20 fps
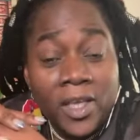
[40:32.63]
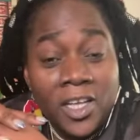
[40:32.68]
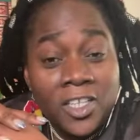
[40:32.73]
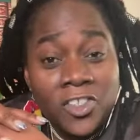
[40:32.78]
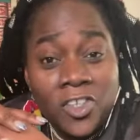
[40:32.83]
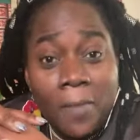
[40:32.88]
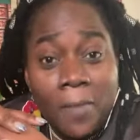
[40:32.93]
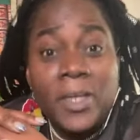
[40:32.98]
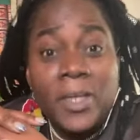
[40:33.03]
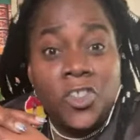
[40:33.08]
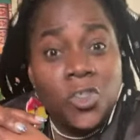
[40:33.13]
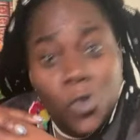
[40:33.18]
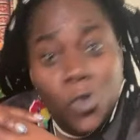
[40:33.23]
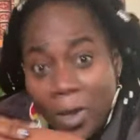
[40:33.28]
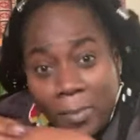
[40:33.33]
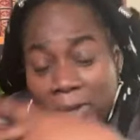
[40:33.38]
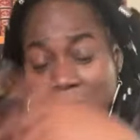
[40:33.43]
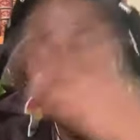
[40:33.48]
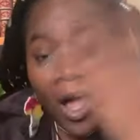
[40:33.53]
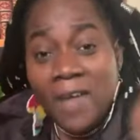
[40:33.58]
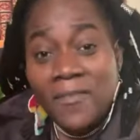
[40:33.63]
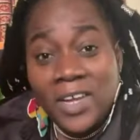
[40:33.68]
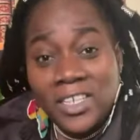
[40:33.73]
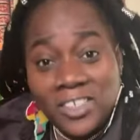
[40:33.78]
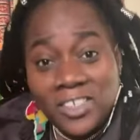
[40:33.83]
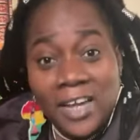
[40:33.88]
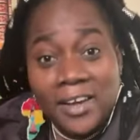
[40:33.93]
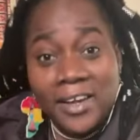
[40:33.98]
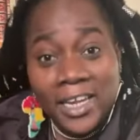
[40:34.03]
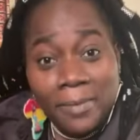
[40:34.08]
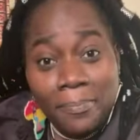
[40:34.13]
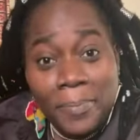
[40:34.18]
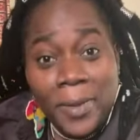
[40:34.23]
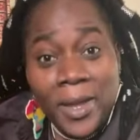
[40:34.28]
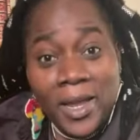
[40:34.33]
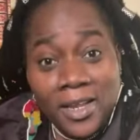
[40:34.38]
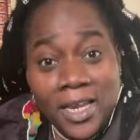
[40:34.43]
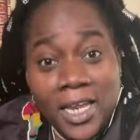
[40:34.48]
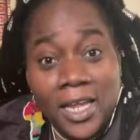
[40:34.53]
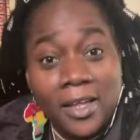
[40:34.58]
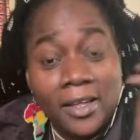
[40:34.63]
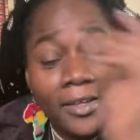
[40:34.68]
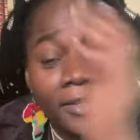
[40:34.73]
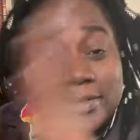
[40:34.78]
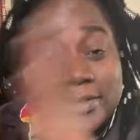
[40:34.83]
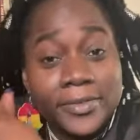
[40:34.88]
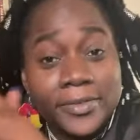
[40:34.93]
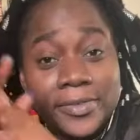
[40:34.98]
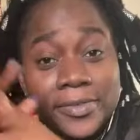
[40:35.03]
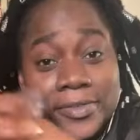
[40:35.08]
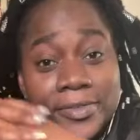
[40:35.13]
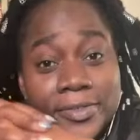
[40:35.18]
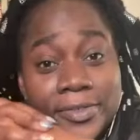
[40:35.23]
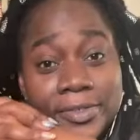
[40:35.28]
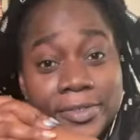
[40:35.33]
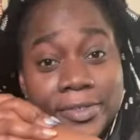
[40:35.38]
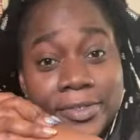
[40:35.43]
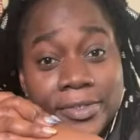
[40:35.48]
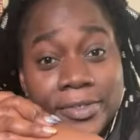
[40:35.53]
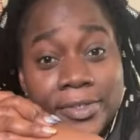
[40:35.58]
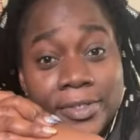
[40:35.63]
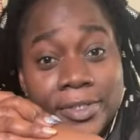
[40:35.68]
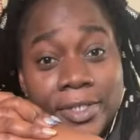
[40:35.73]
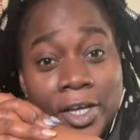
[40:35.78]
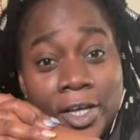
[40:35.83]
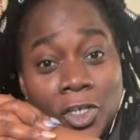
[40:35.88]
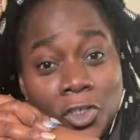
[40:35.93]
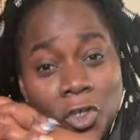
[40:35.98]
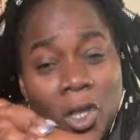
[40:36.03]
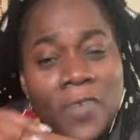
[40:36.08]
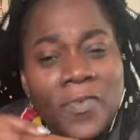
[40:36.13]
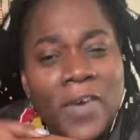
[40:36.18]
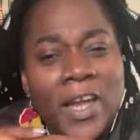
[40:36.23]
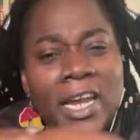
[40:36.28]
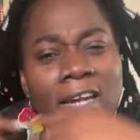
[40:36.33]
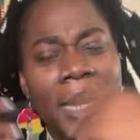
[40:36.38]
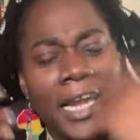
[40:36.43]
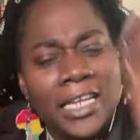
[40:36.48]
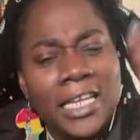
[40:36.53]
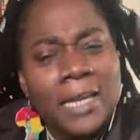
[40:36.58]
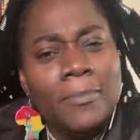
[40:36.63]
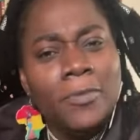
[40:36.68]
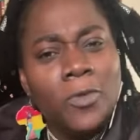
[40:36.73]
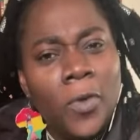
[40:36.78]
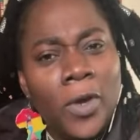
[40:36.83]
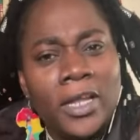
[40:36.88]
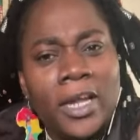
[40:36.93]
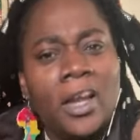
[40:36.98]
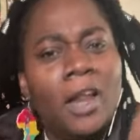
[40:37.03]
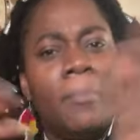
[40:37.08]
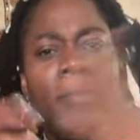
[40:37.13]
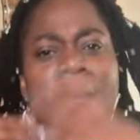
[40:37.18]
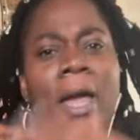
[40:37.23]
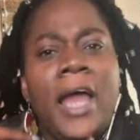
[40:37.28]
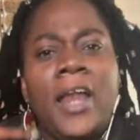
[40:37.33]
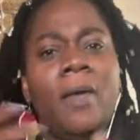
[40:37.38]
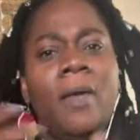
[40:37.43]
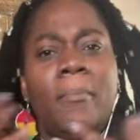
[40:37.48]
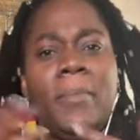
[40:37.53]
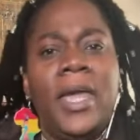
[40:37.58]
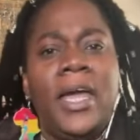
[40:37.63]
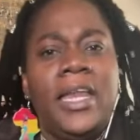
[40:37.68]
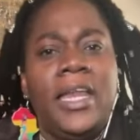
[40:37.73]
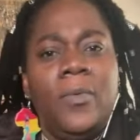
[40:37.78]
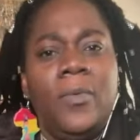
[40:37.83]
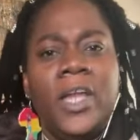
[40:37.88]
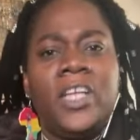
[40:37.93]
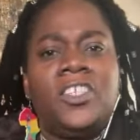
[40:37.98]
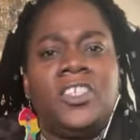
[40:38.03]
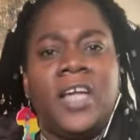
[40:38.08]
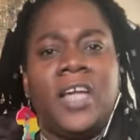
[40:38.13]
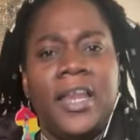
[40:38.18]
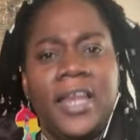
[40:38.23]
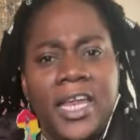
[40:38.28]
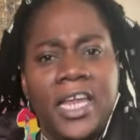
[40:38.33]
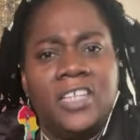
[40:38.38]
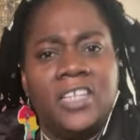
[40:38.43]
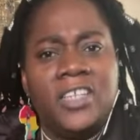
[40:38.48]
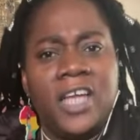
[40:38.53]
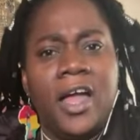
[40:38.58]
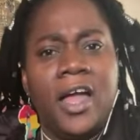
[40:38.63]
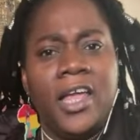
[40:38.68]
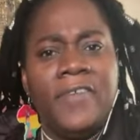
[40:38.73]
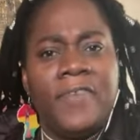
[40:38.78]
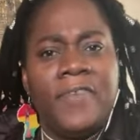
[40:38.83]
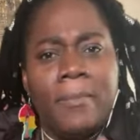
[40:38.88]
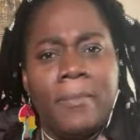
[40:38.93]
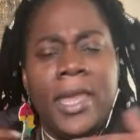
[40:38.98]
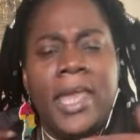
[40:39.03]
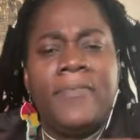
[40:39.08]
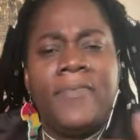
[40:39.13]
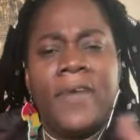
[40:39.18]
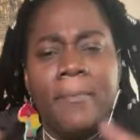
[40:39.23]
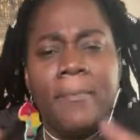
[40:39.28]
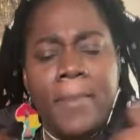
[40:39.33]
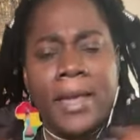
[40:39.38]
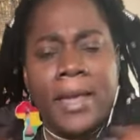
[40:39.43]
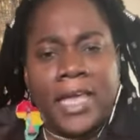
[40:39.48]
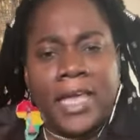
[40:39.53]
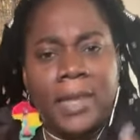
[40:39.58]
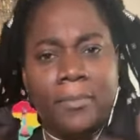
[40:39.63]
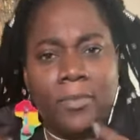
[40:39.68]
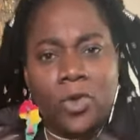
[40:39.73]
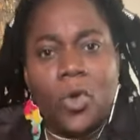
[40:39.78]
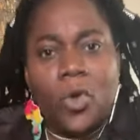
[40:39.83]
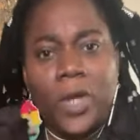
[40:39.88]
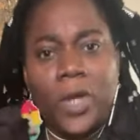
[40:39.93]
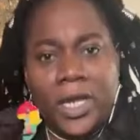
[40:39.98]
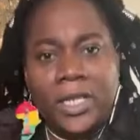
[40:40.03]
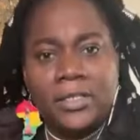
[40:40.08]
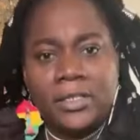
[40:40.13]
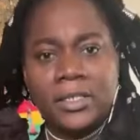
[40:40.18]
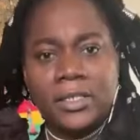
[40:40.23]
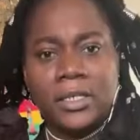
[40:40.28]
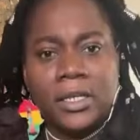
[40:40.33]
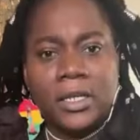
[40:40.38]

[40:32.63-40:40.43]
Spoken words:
So me sure me not have a jacket, pick me. So if I did let him do it, and I'm me and the witch, Kadijah, if I make him do it.